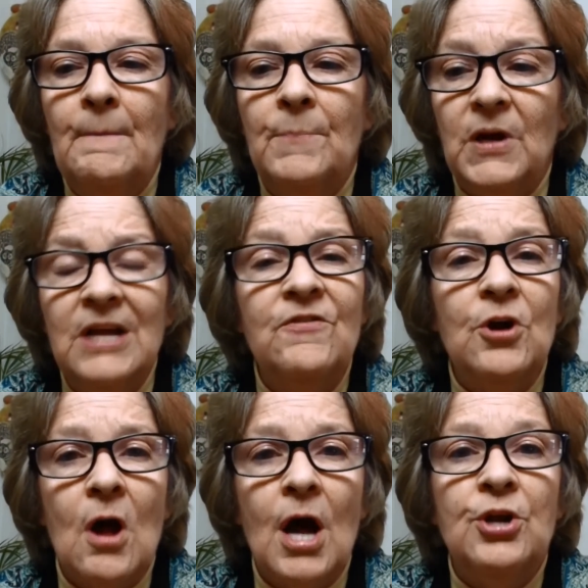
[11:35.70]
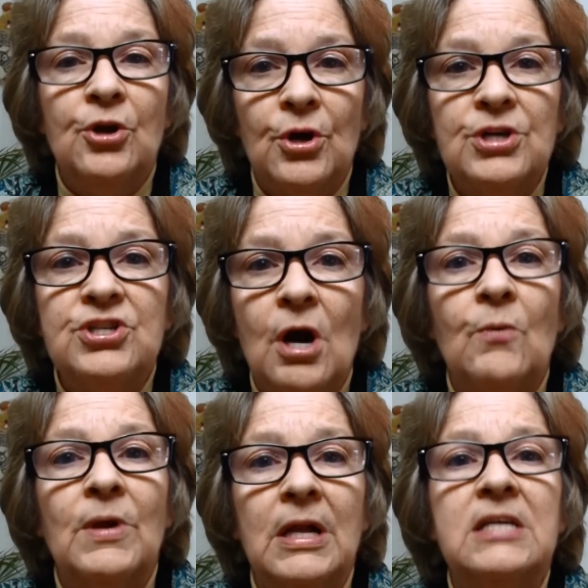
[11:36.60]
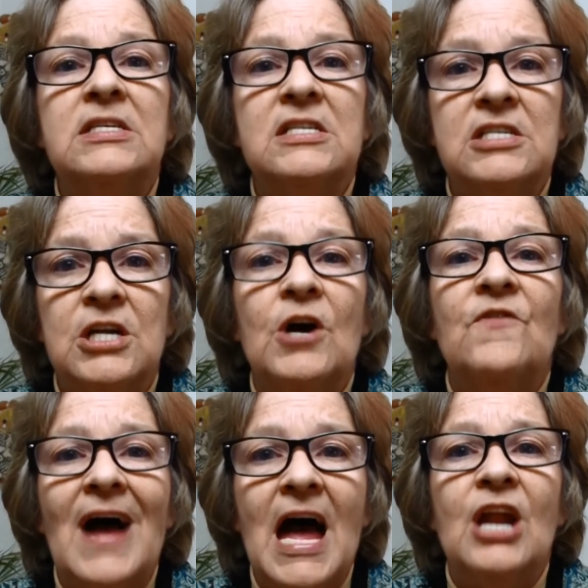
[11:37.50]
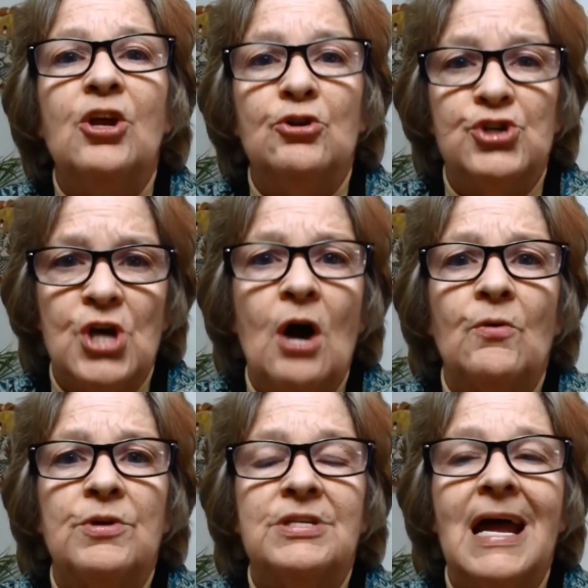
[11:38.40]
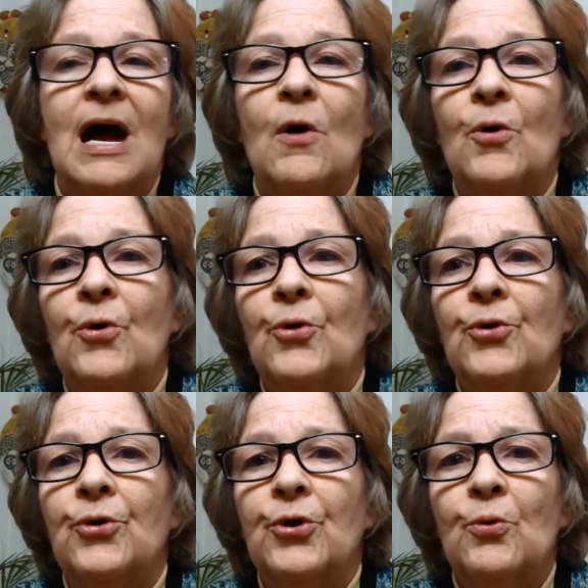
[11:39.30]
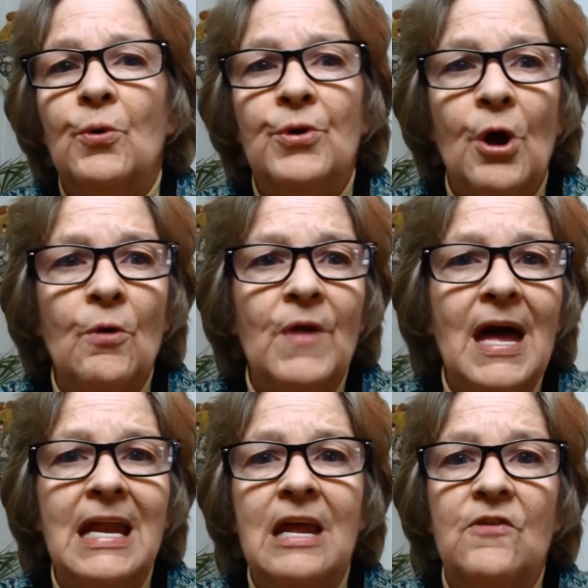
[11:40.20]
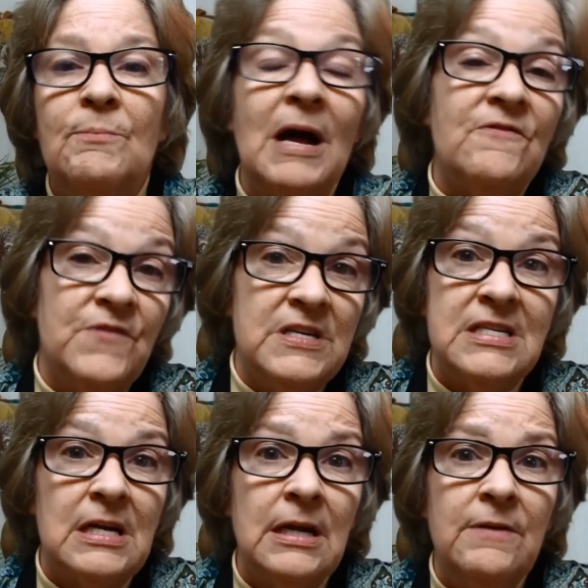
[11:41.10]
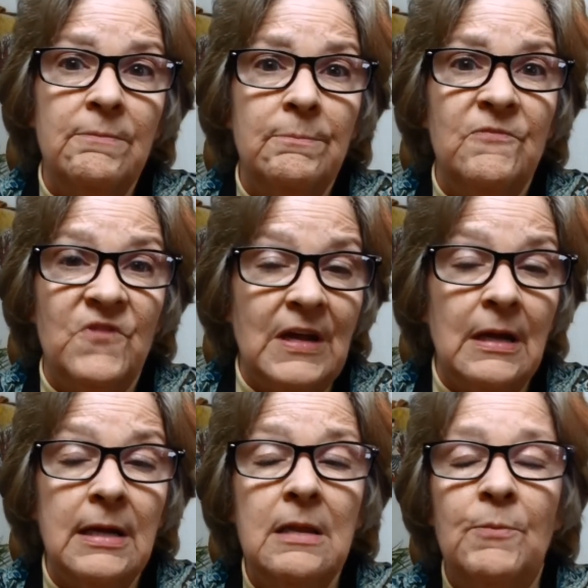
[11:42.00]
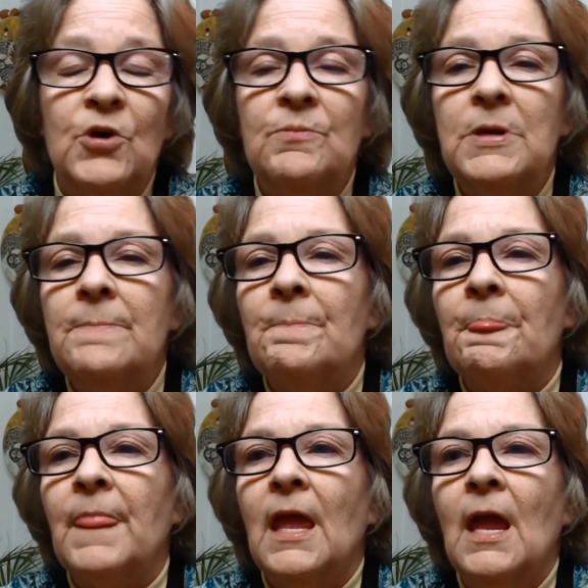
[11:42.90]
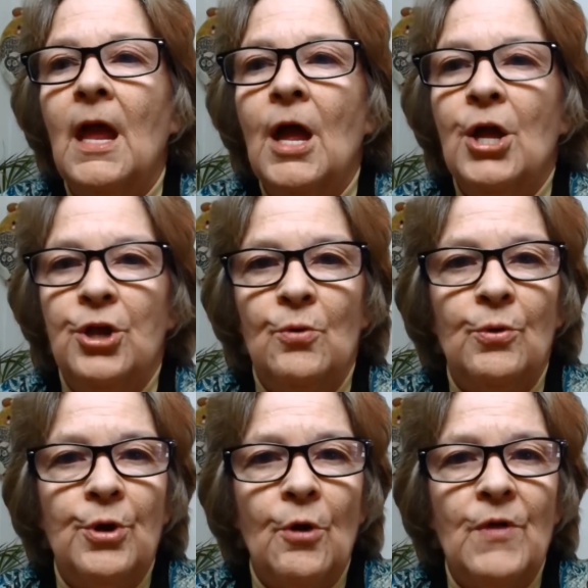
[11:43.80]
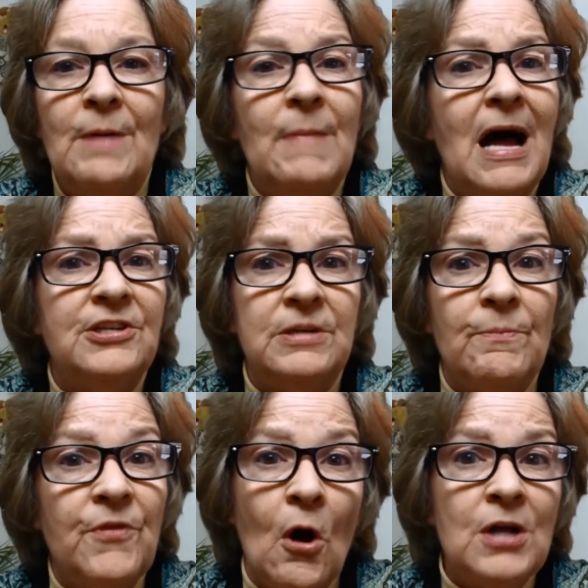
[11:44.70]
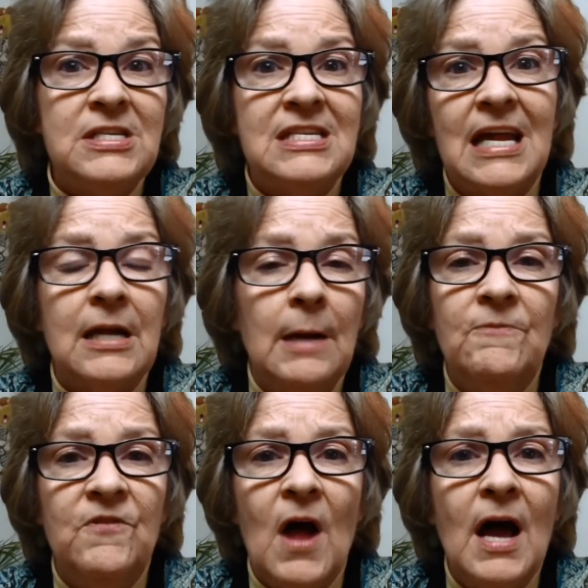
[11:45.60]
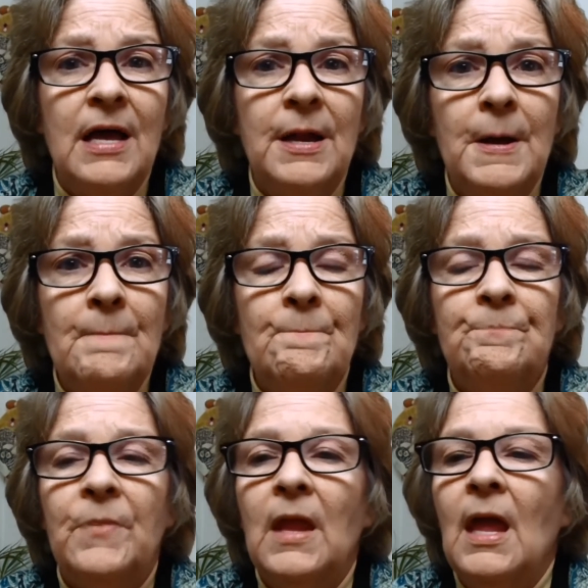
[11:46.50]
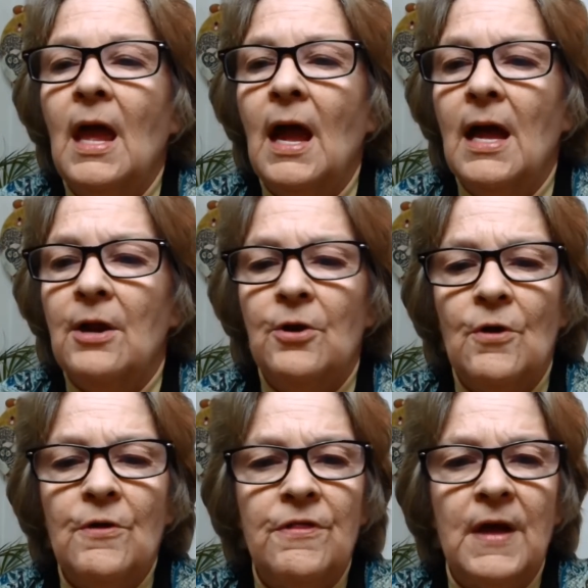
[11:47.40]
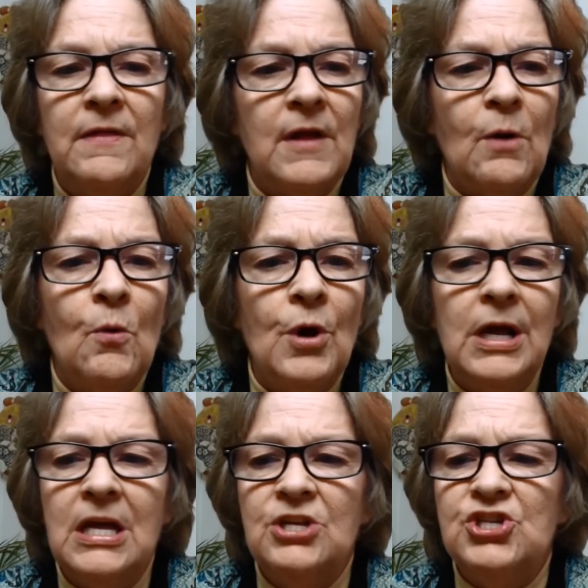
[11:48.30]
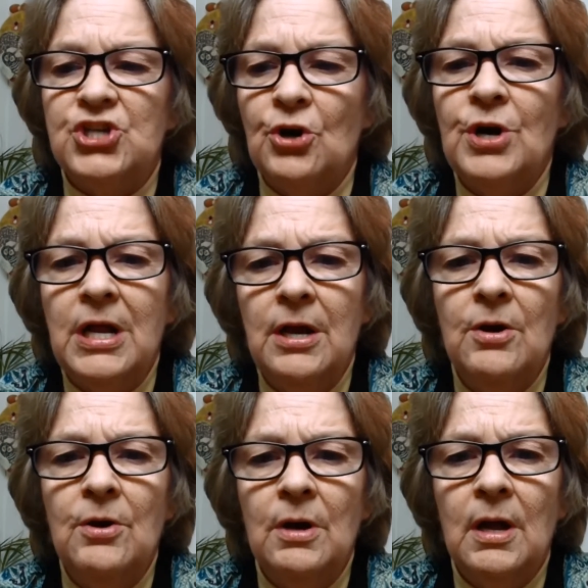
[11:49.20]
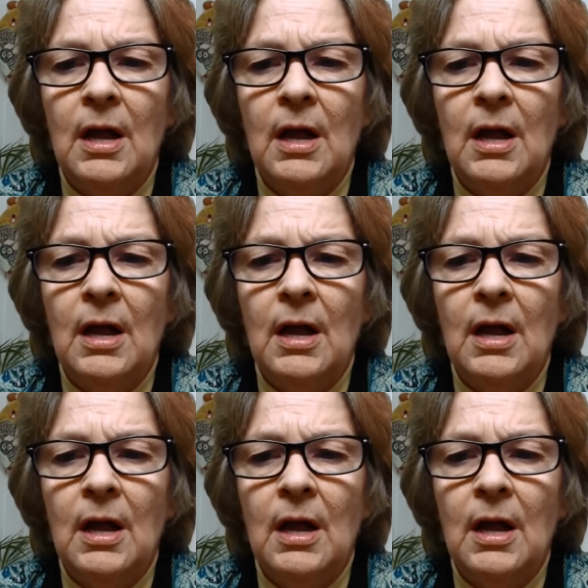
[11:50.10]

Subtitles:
believe it or not, you're going to start releasing stuff out of your chakras. Now, you will know that either by physically feeling the movement. You will know that by some thoughts that come flying up. And another thing that I want to insert here,